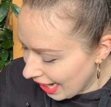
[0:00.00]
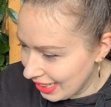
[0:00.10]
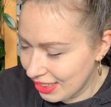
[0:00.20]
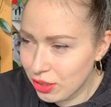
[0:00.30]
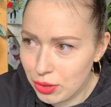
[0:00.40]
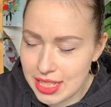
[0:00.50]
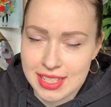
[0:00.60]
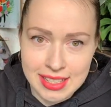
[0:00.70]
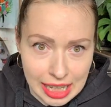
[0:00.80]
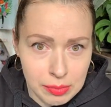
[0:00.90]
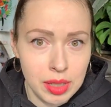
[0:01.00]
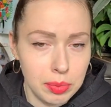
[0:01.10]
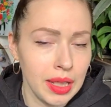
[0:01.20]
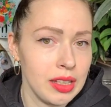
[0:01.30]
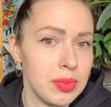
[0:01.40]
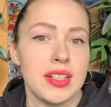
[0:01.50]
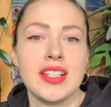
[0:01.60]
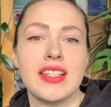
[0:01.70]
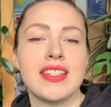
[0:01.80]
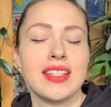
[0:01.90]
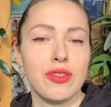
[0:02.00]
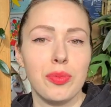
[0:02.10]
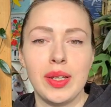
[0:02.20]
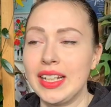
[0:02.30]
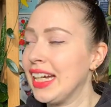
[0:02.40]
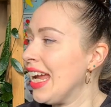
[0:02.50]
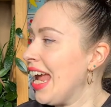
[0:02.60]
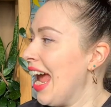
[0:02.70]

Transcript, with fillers: And you know, it's a statement plant because it's so big.